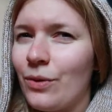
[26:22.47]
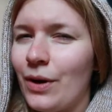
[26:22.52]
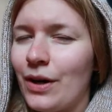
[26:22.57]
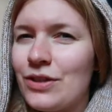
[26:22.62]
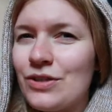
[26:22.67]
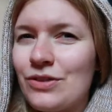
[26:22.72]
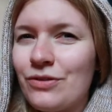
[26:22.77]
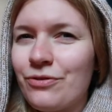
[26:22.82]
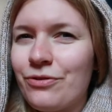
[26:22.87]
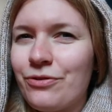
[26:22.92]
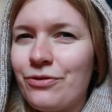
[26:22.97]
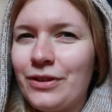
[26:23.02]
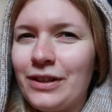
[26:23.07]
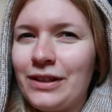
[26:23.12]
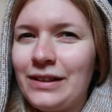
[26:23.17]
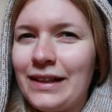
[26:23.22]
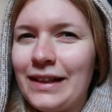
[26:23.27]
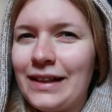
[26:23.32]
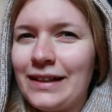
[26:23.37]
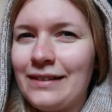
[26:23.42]
I don't
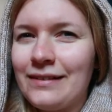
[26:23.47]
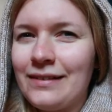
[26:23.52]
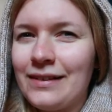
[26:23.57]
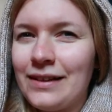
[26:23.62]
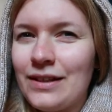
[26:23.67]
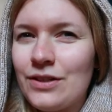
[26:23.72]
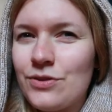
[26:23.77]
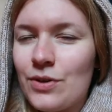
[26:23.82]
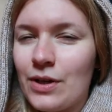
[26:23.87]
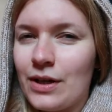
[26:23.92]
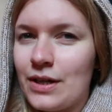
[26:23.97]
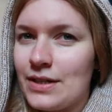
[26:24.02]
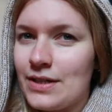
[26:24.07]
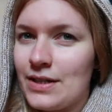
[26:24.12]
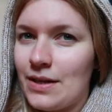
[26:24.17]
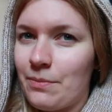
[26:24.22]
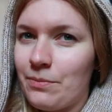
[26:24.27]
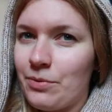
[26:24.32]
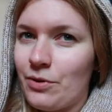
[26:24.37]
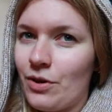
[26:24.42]
feel like listening to a
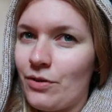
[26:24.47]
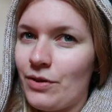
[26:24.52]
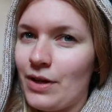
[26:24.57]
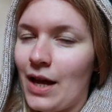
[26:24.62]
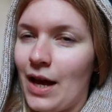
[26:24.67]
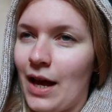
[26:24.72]
contemporary.